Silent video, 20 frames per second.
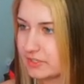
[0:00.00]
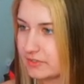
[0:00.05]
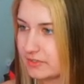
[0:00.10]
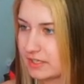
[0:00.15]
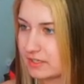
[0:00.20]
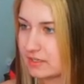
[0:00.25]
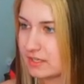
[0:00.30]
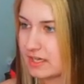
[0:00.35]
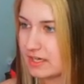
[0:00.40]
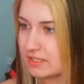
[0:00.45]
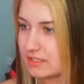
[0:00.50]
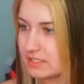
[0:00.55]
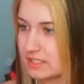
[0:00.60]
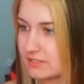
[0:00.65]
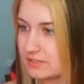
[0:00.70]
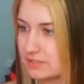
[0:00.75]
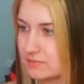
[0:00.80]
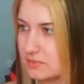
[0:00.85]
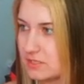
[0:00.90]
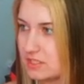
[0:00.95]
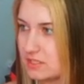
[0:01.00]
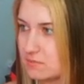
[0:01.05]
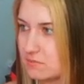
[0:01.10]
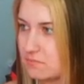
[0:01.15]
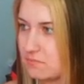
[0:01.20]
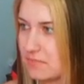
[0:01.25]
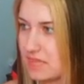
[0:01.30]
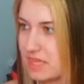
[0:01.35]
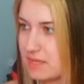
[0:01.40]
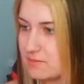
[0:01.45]
That kind of tells me that
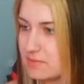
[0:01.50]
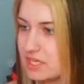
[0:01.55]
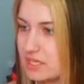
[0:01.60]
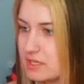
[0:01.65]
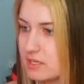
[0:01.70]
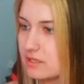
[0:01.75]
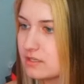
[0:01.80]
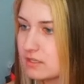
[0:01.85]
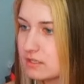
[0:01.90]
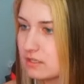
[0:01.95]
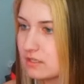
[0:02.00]
maybe